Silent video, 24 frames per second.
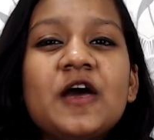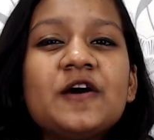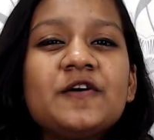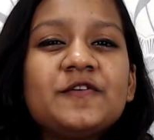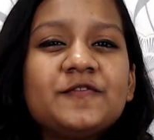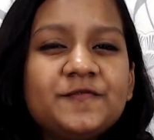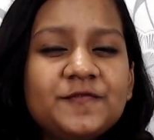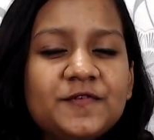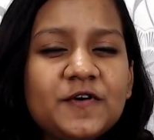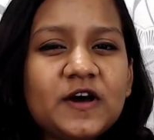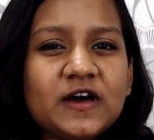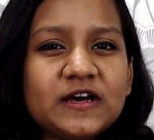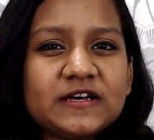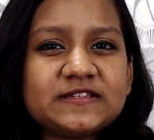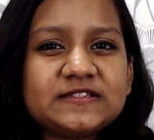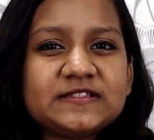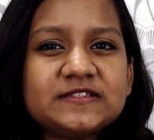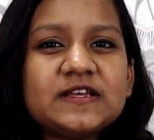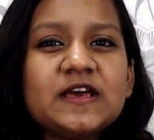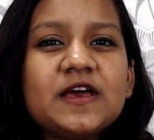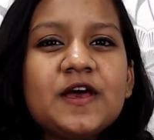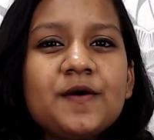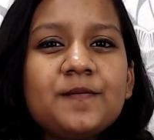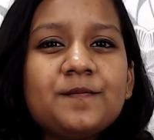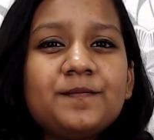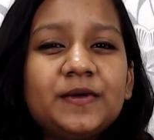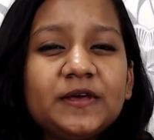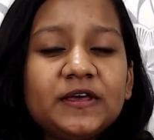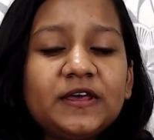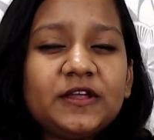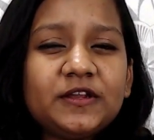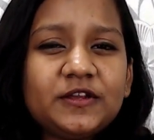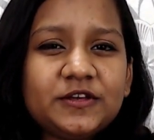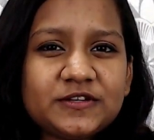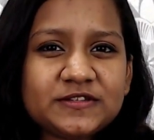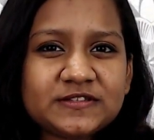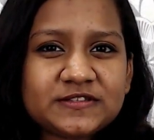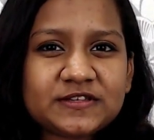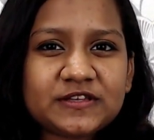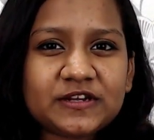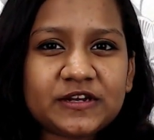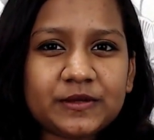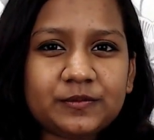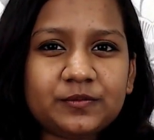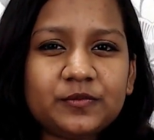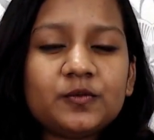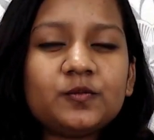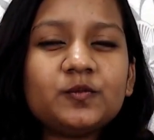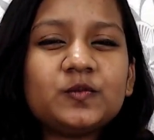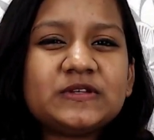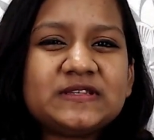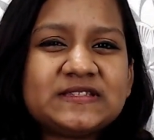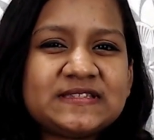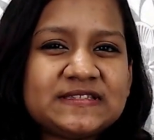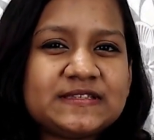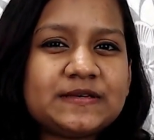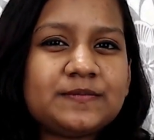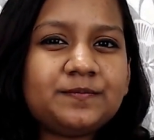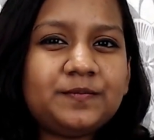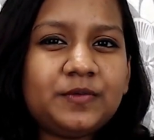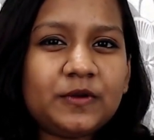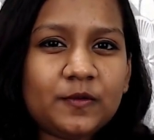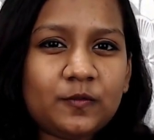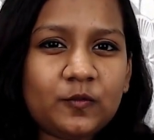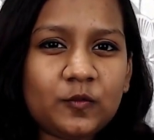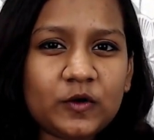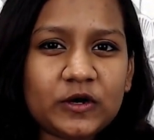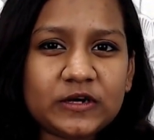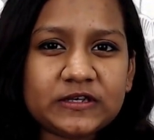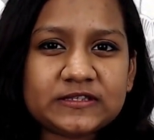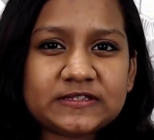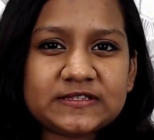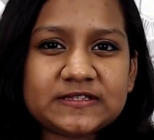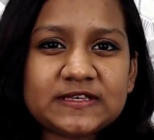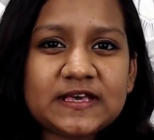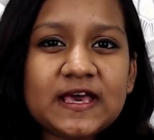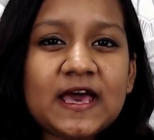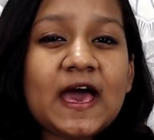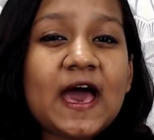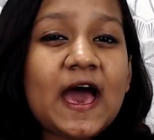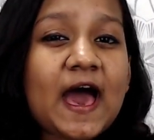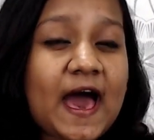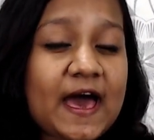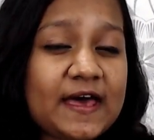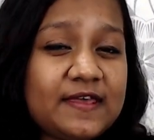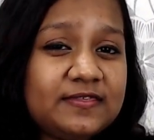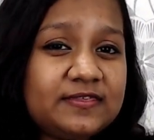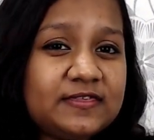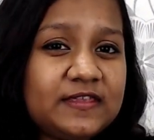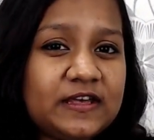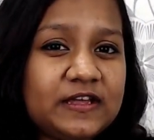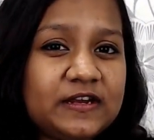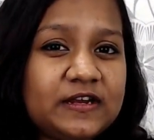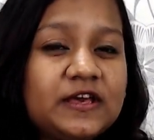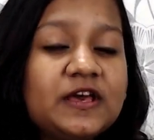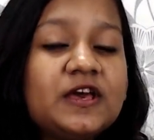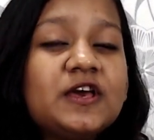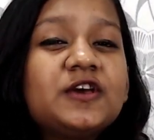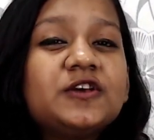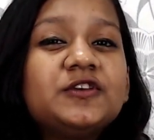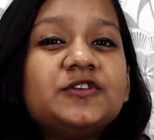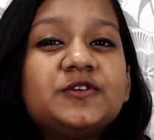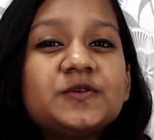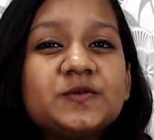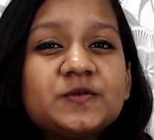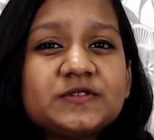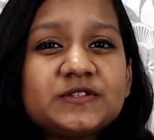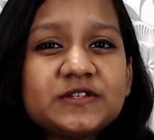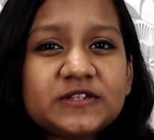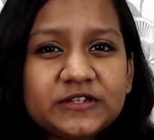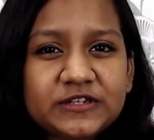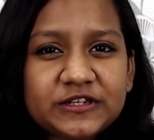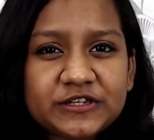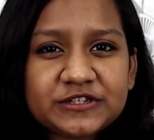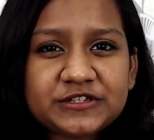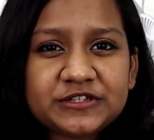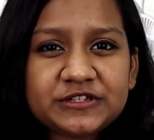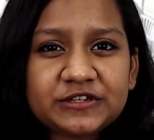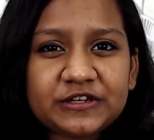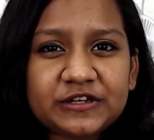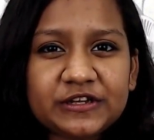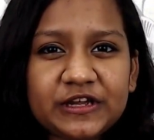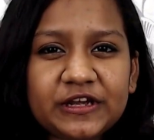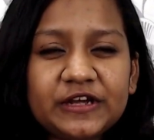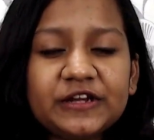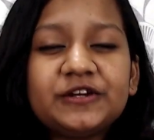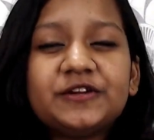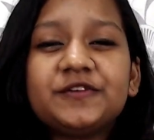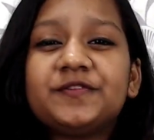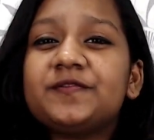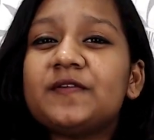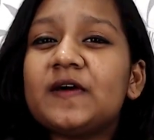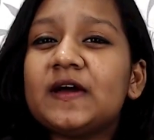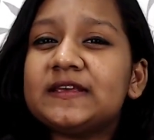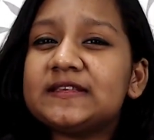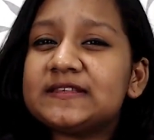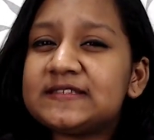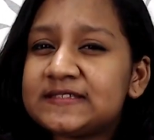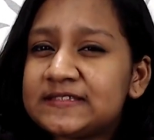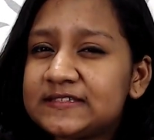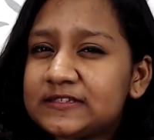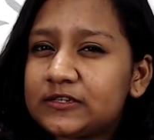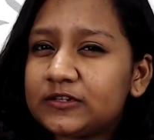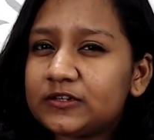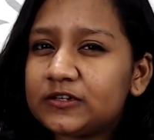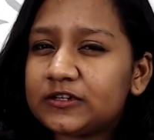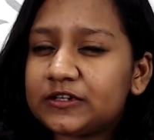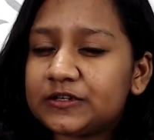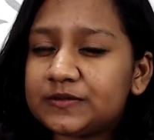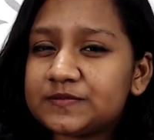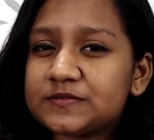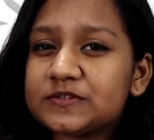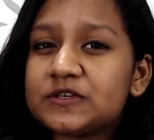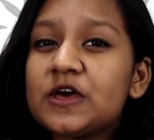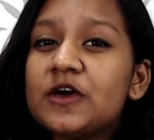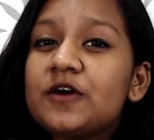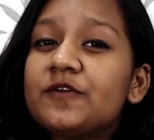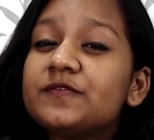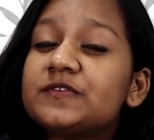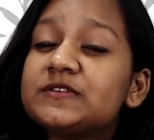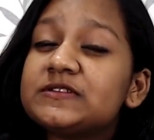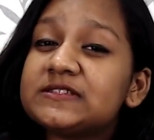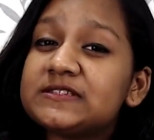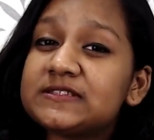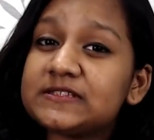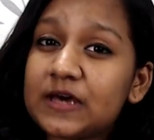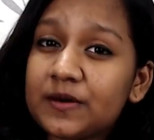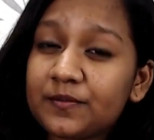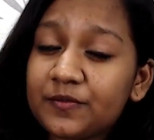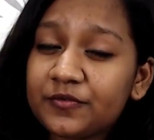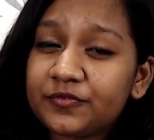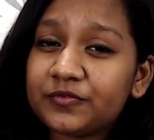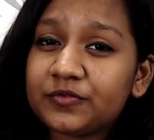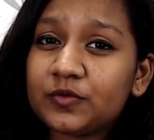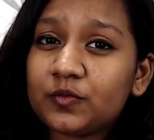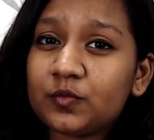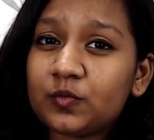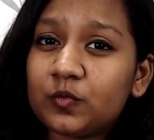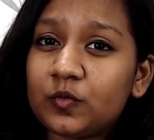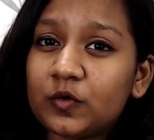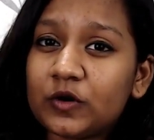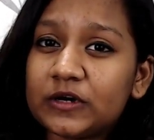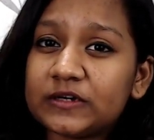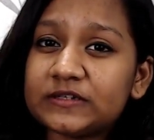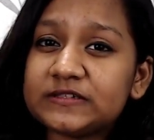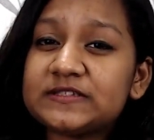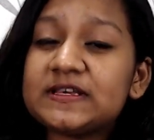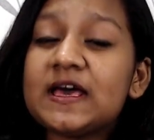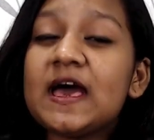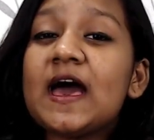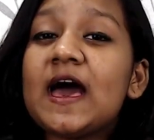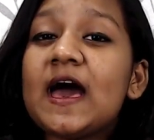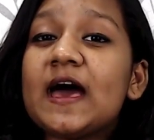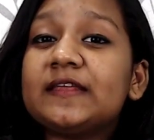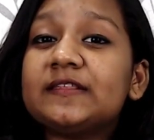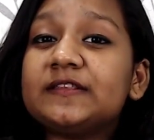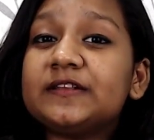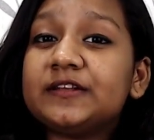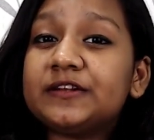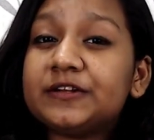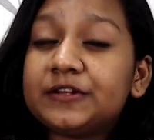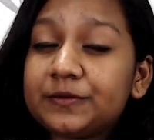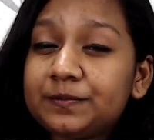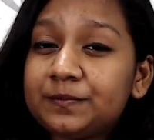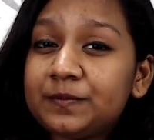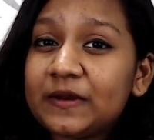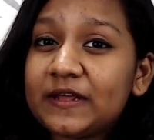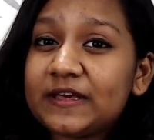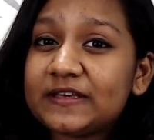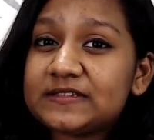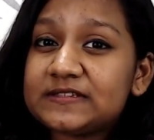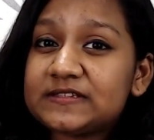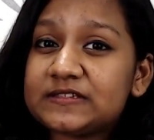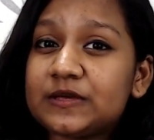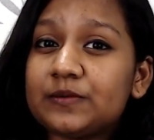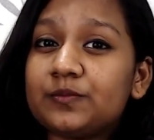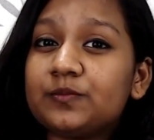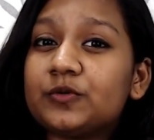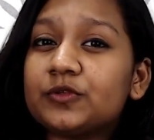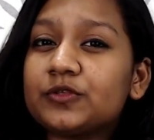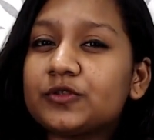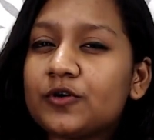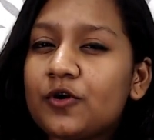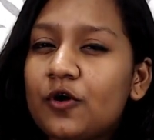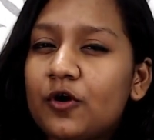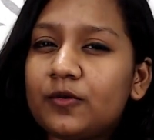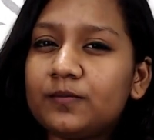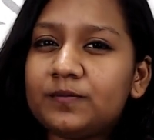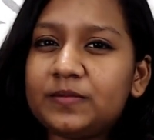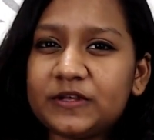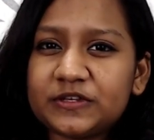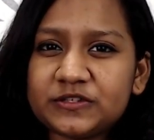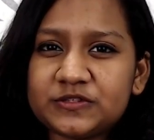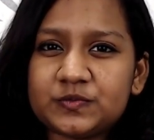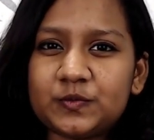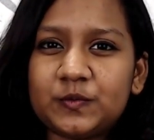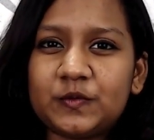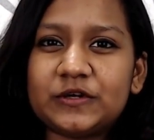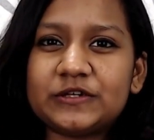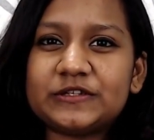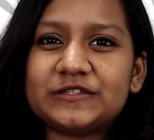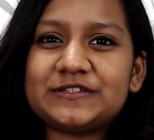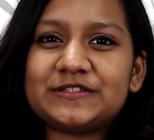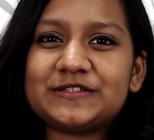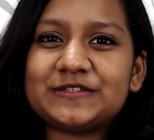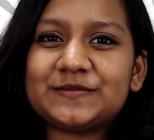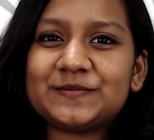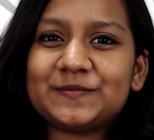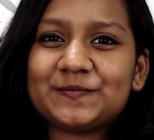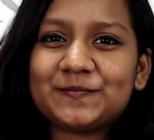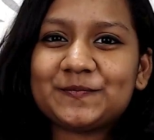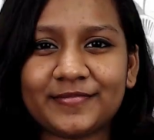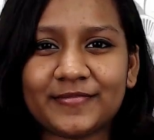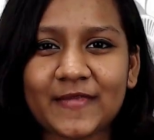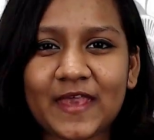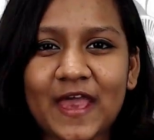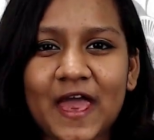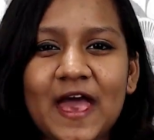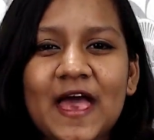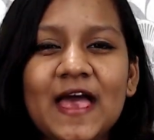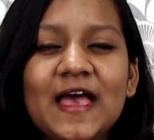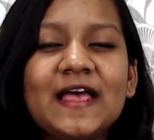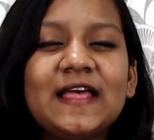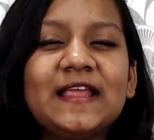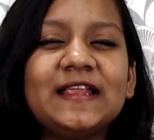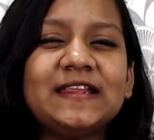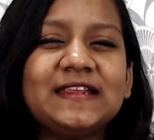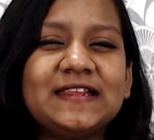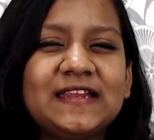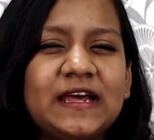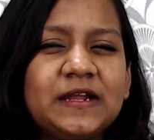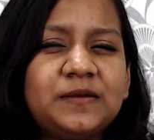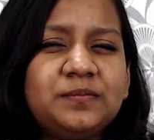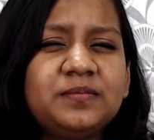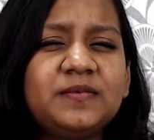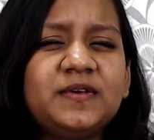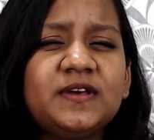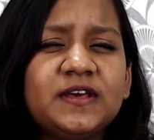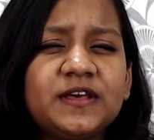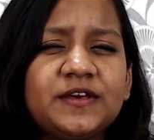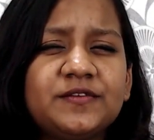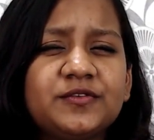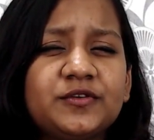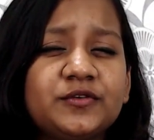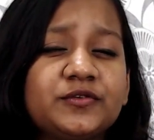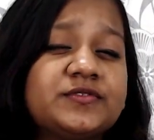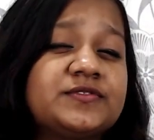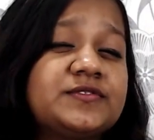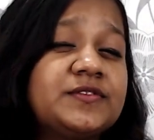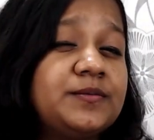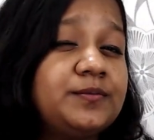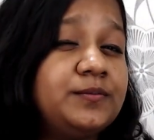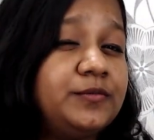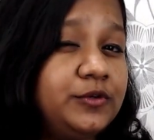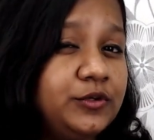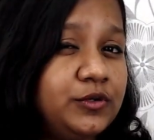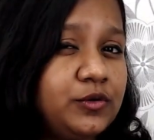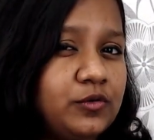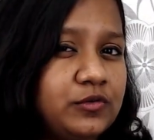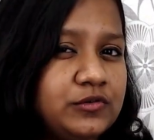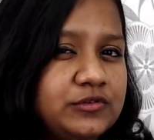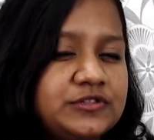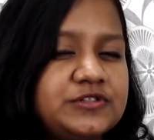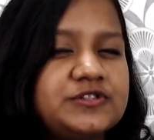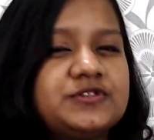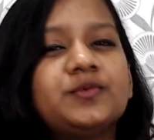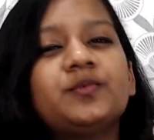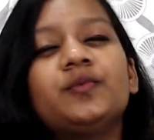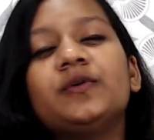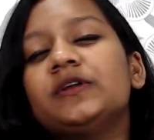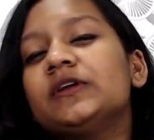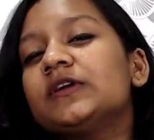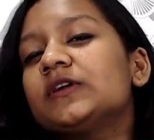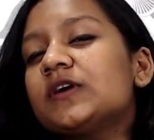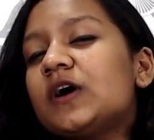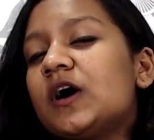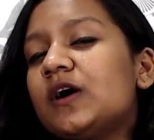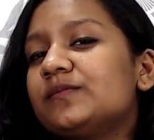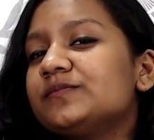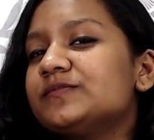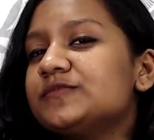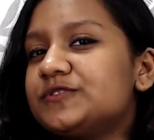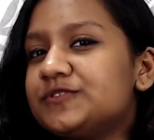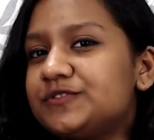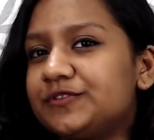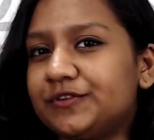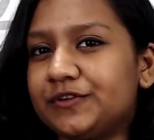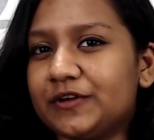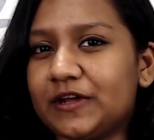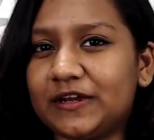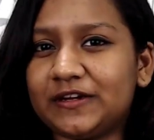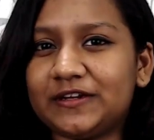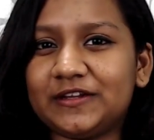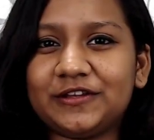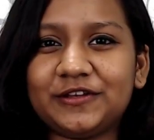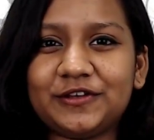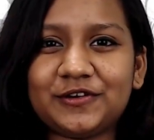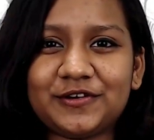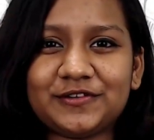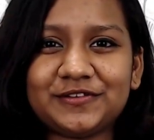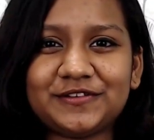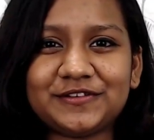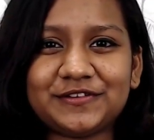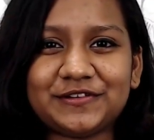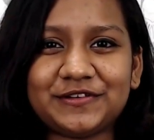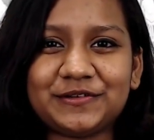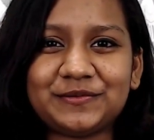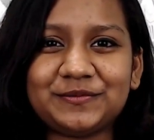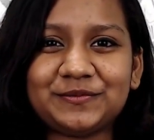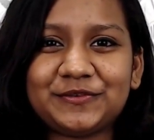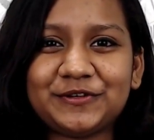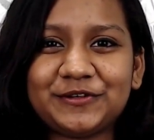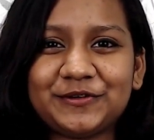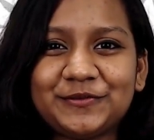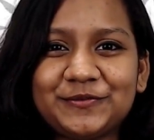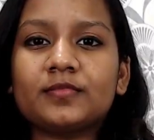First, begin your script with simple words and then use a dictionary to find synonyms for some of the words and then replace them with complex words. Let me give you some don'ts when it comes to writing your script.